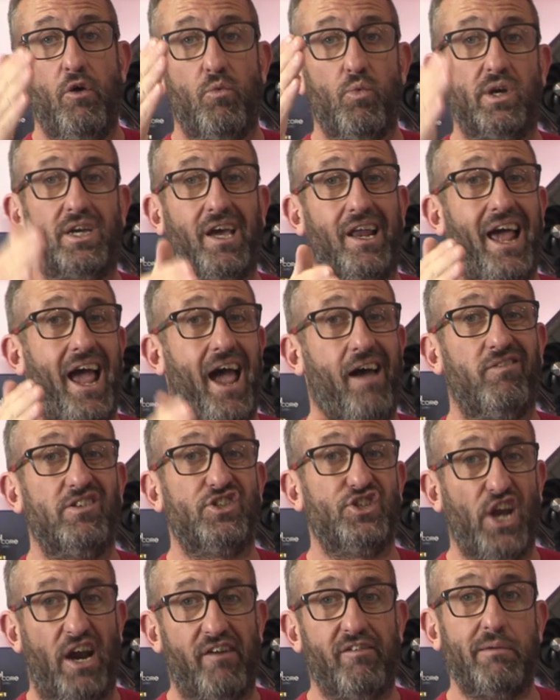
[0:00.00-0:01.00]
we're going to have a
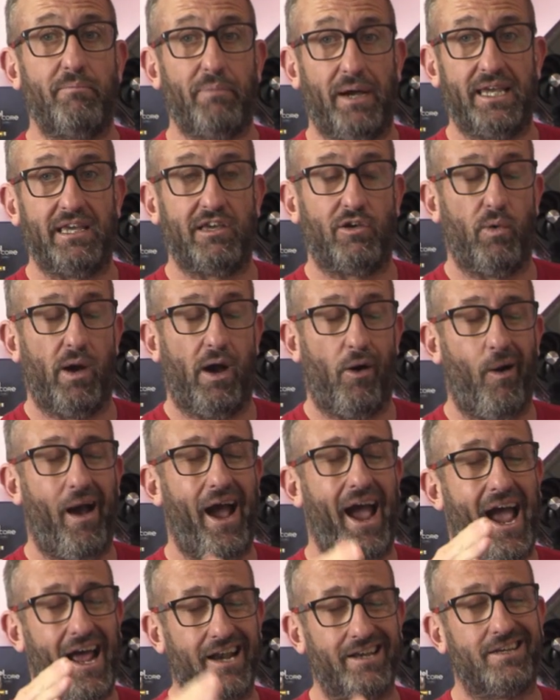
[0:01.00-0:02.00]
cherry
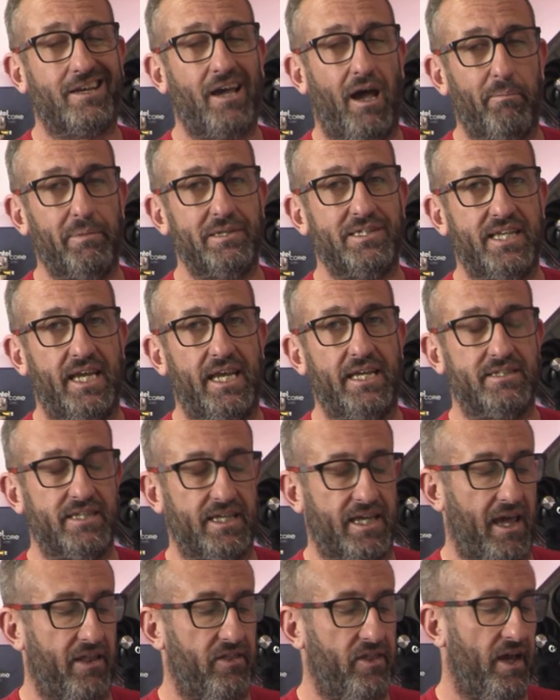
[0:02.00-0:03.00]
Bakewell and a cup of tea
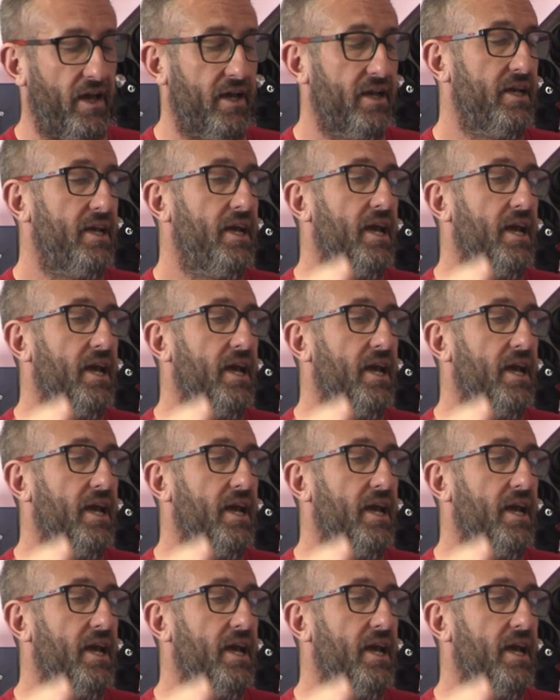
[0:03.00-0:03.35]
together.